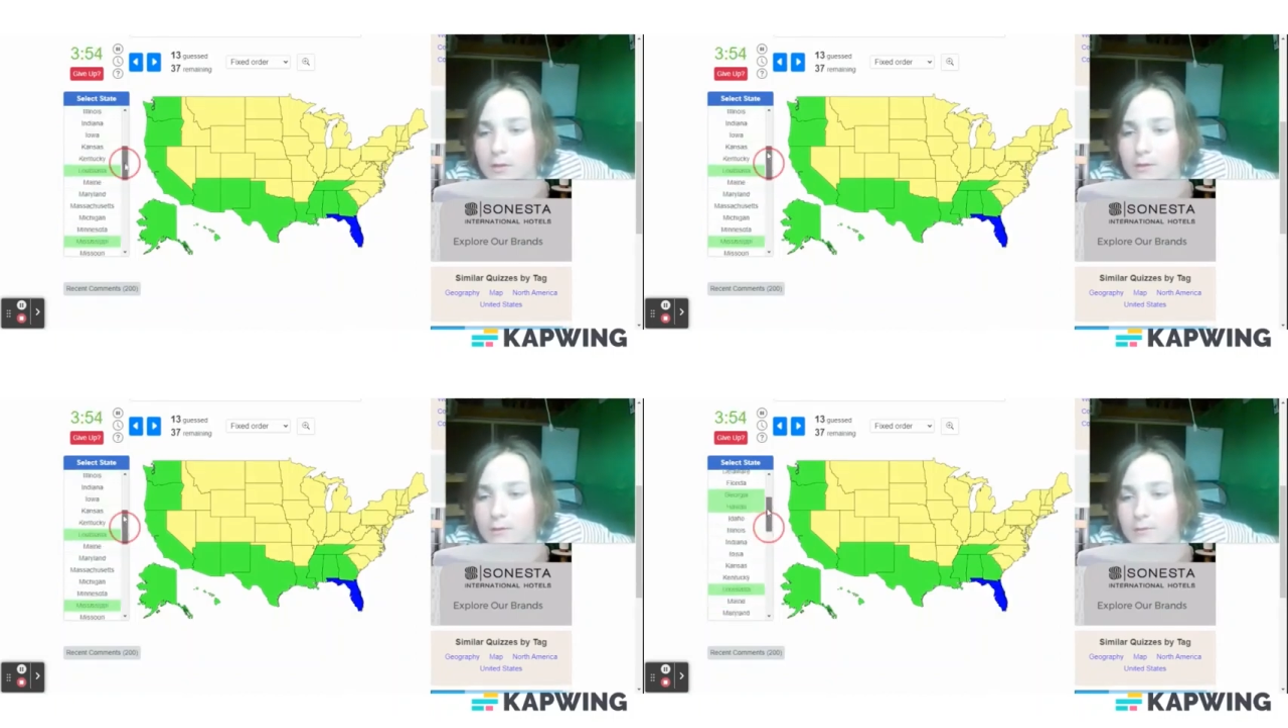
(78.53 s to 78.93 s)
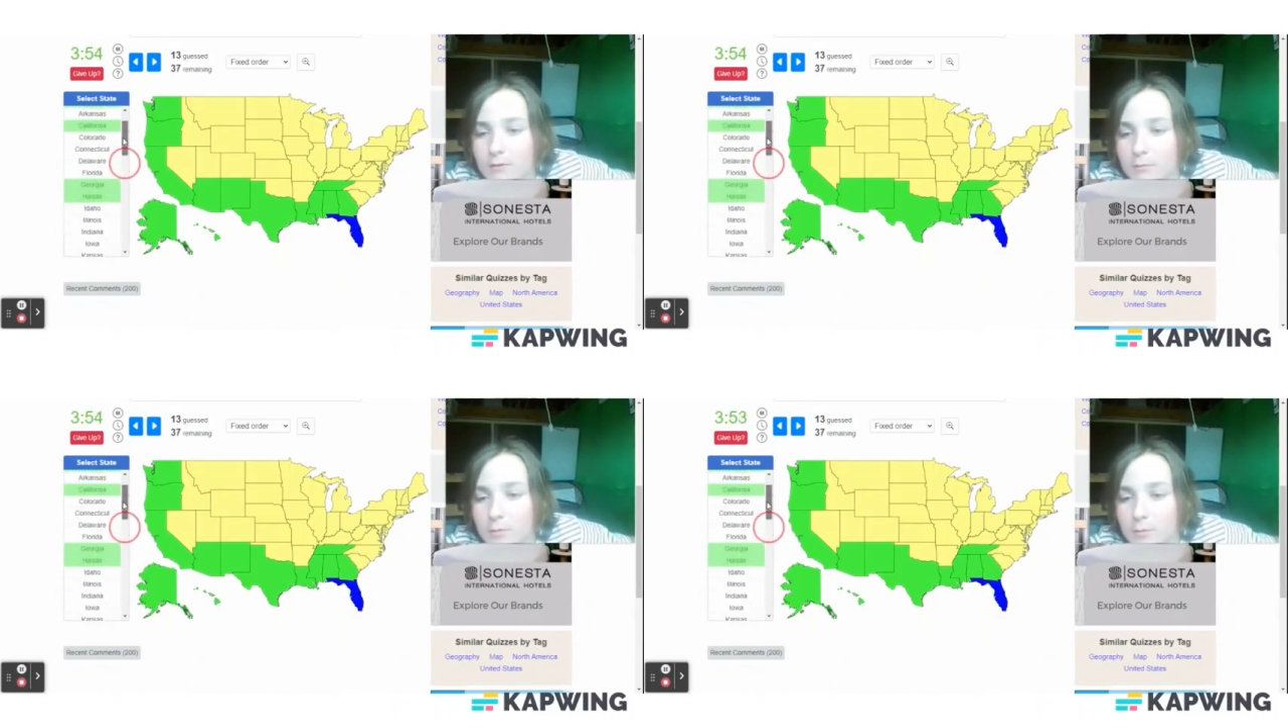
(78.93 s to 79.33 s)
That one
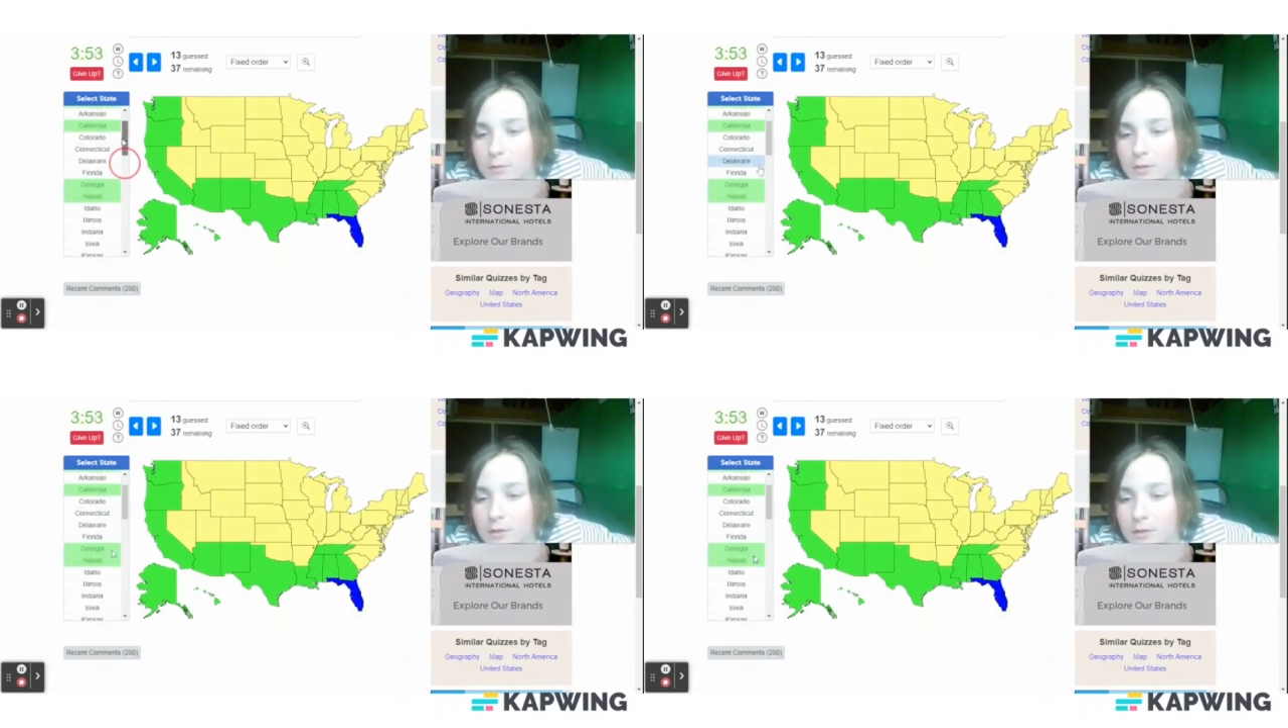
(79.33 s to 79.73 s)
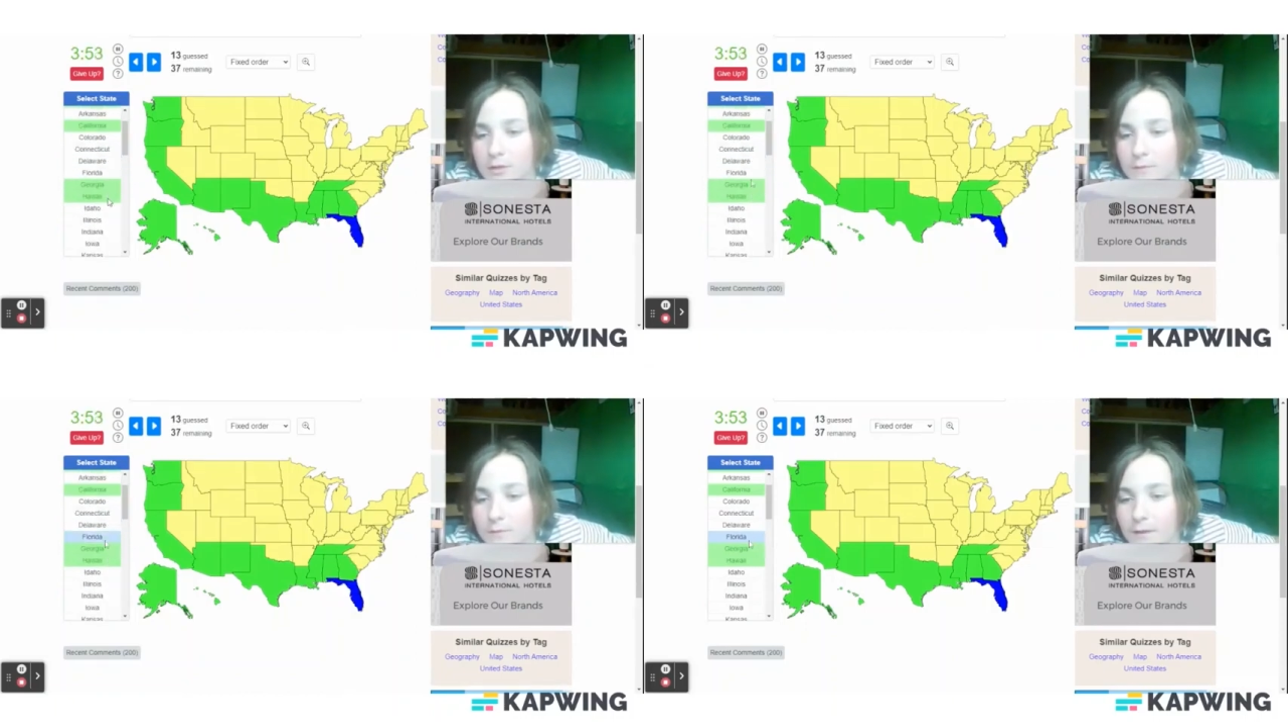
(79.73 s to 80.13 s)
should be pretty easy
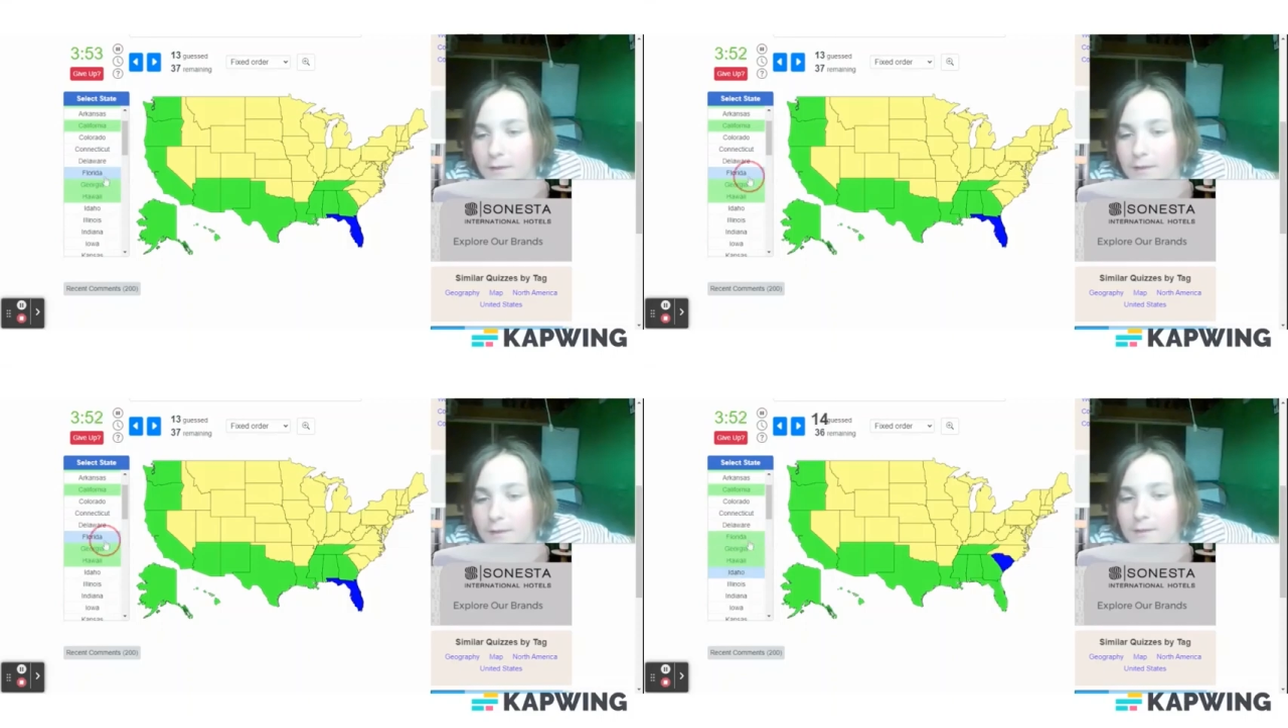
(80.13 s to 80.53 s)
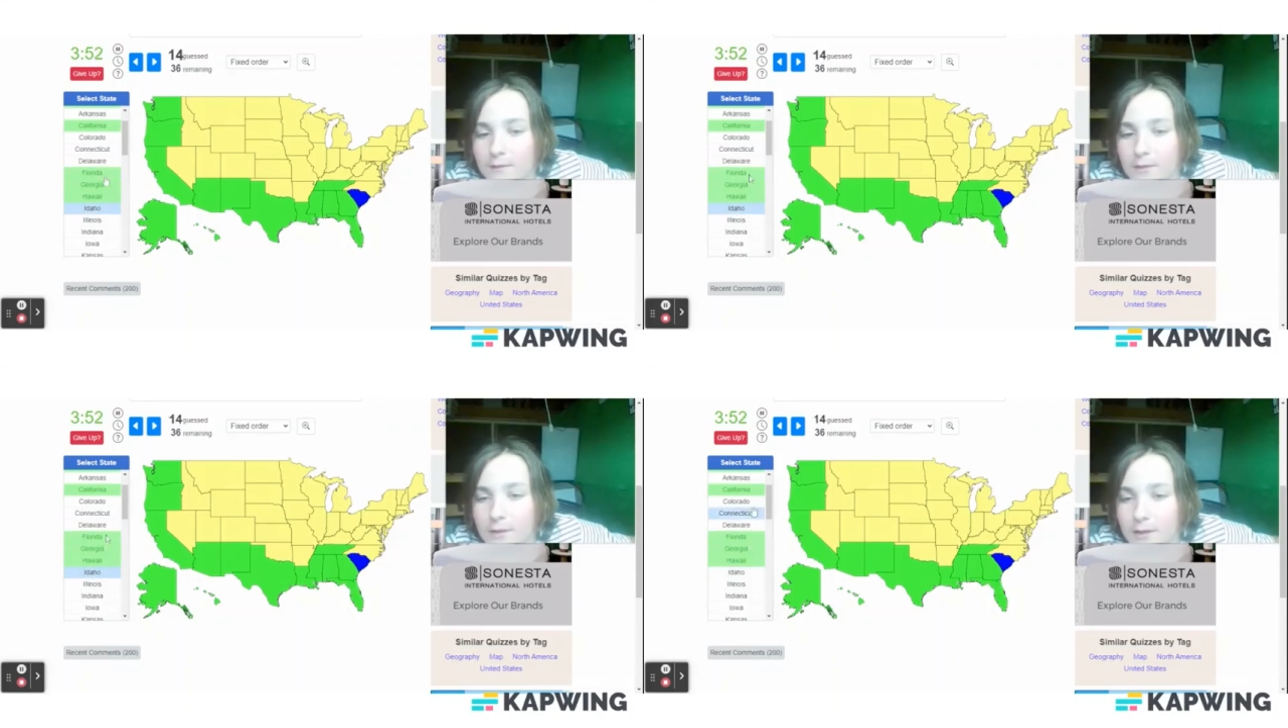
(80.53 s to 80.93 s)
to find,
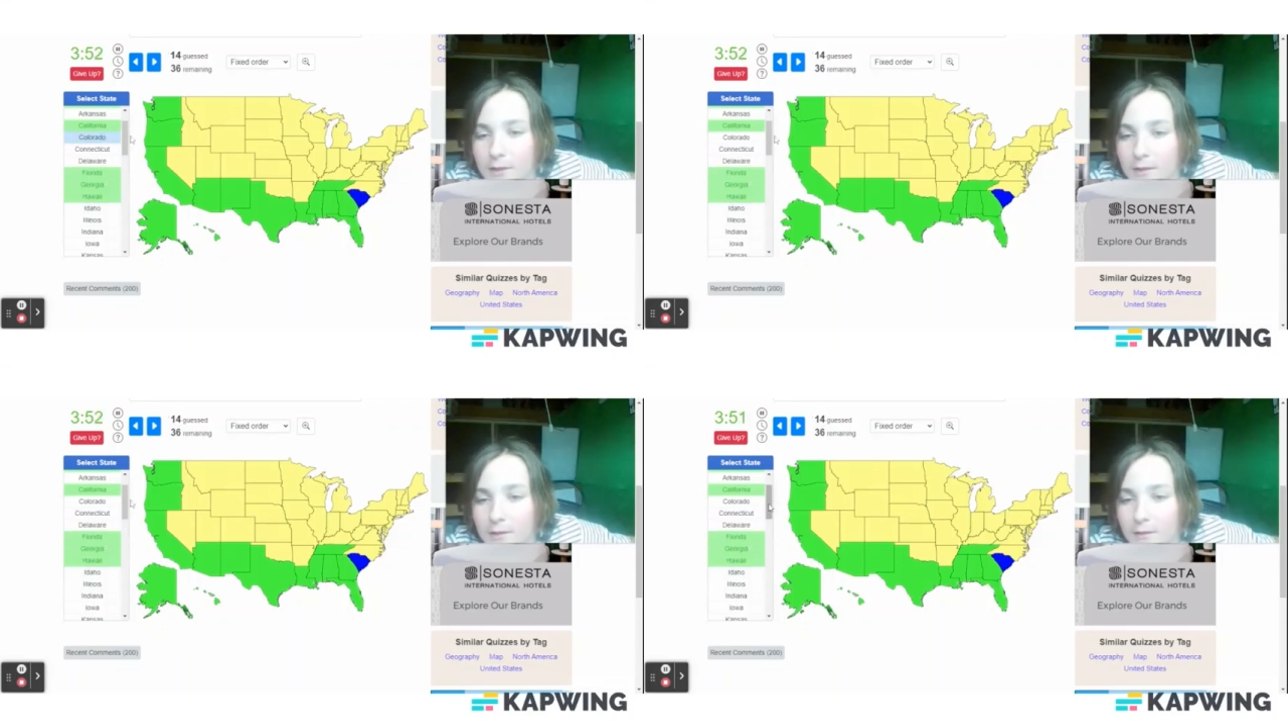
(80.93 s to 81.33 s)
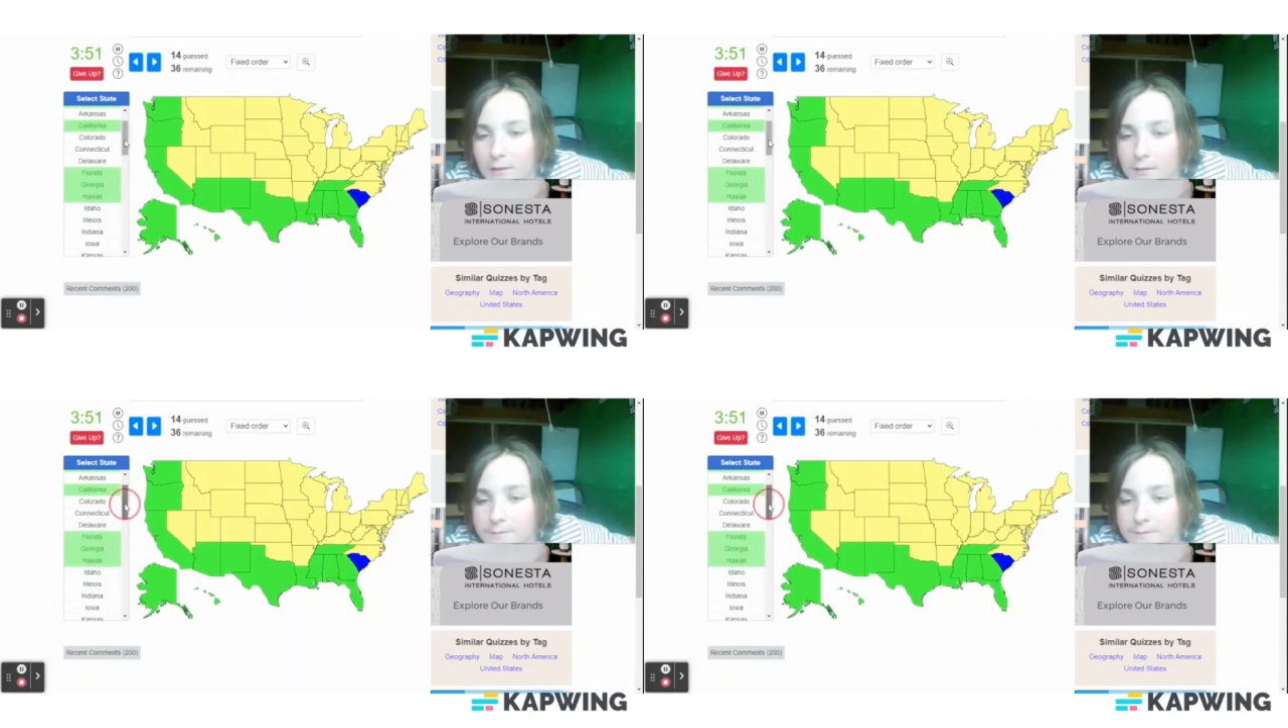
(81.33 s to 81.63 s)
right there.